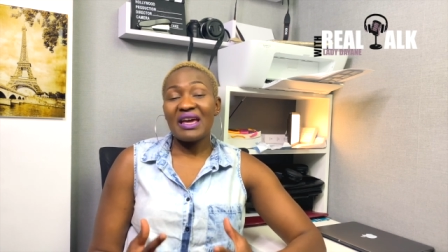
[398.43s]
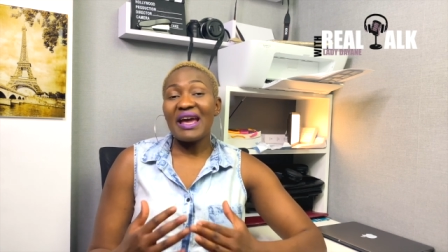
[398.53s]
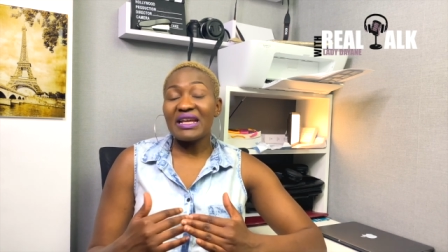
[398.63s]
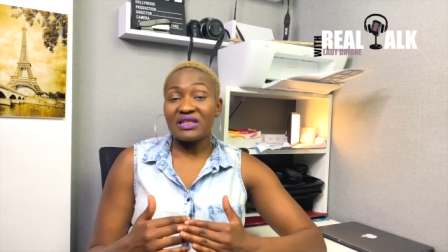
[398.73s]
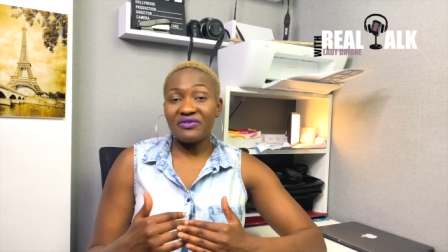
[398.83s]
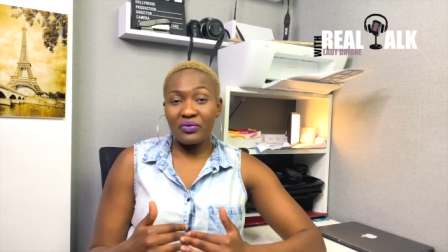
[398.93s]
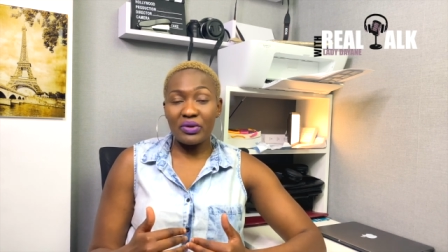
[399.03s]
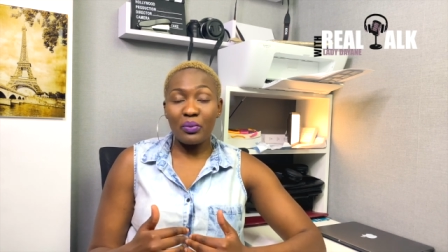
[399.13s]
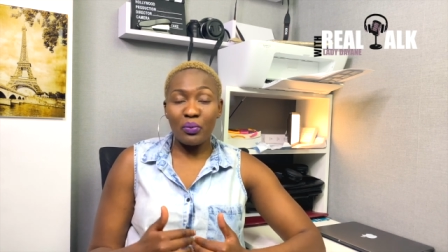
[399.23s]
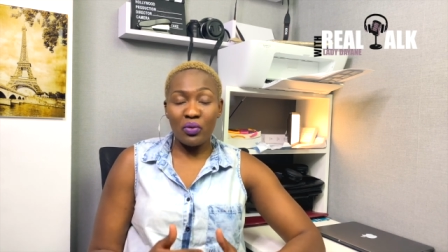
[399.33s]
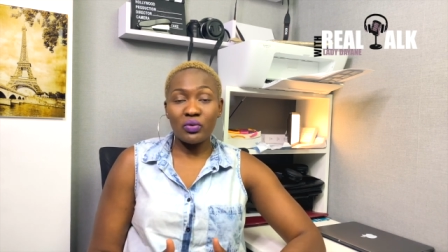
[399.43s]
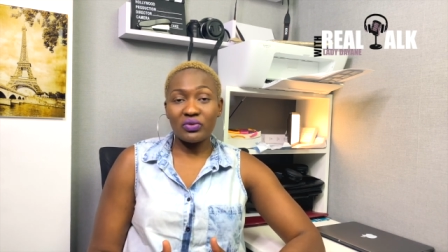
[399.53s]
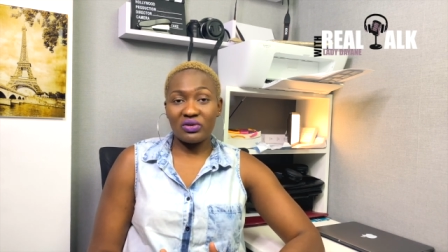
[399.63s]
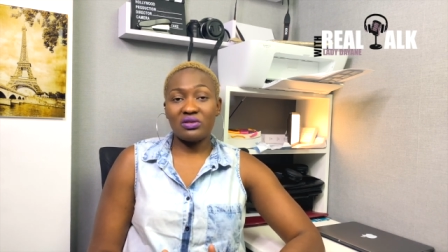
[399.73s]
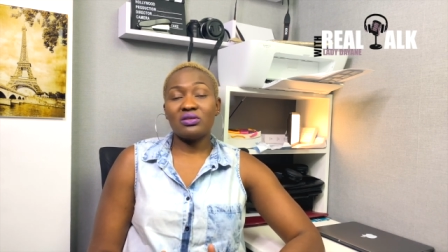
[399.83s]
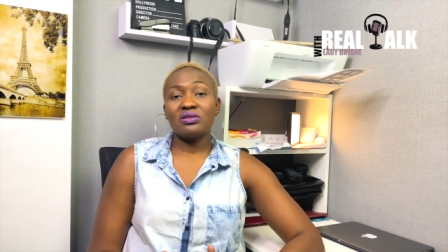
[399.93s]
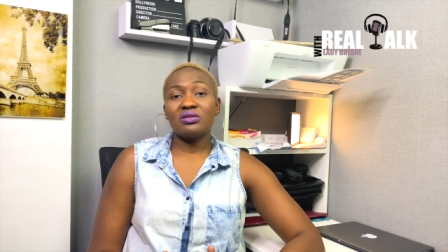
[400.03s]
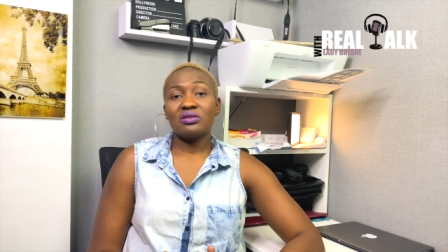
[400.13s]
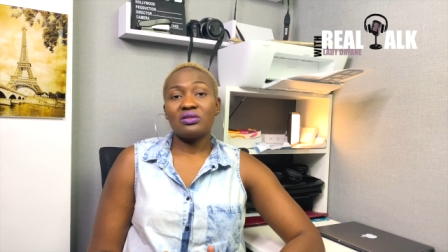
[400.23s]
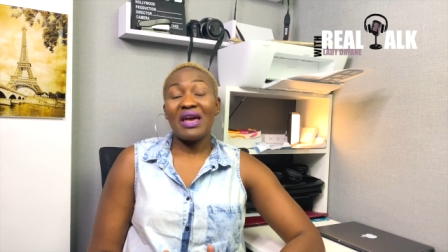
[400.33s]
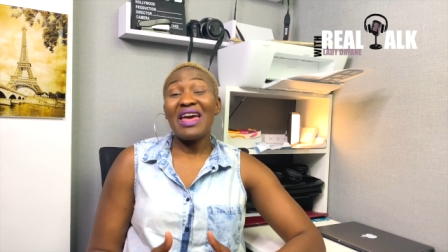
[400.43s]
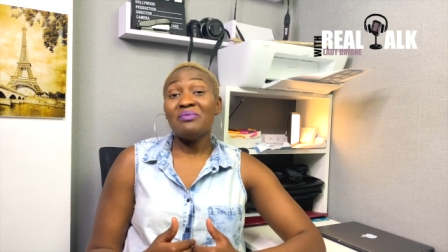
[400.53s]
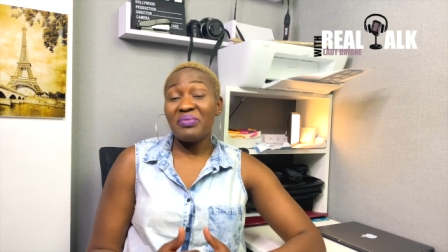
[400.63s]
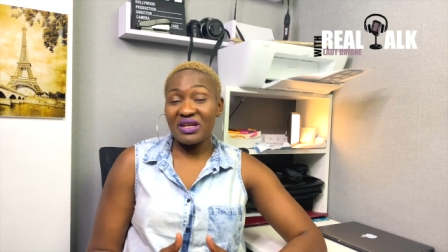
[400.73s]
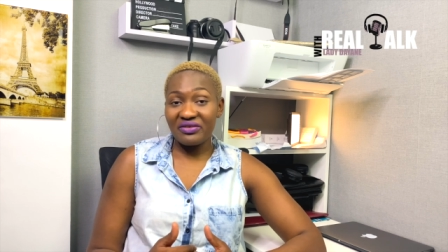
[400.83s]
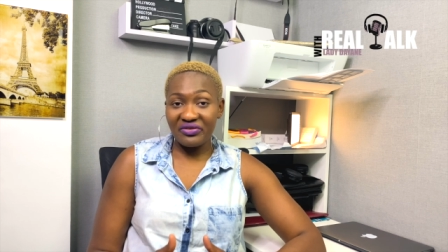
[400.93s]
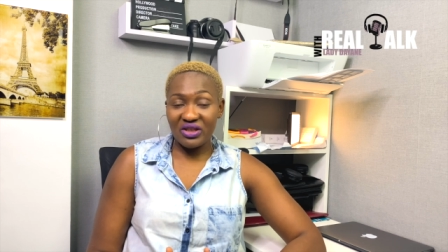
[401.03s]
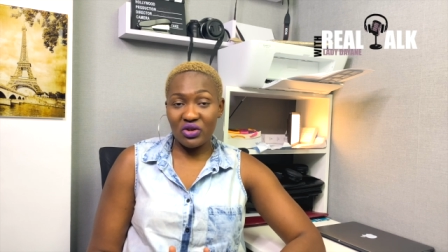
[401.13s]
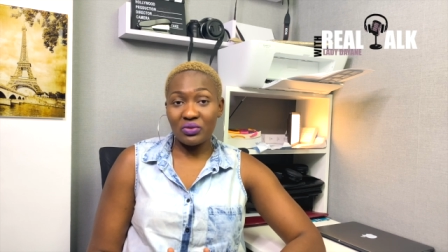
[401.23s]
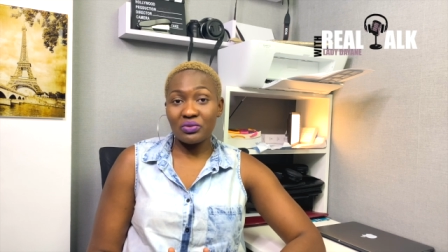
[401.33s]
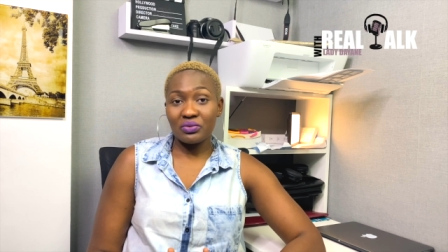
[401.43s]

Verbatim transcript: It's very important and beneficial.